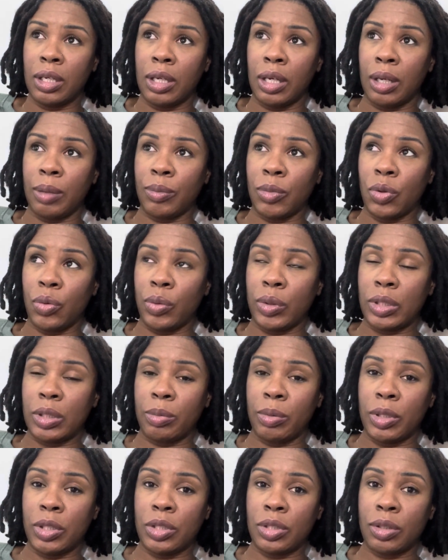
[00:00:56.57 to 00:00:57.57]
I'm going to
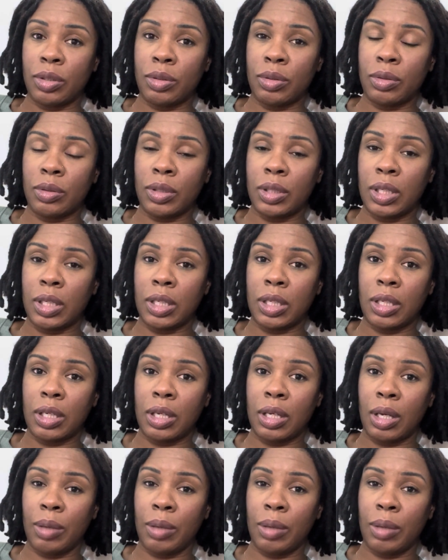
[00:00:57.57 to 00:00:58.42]
be journaling.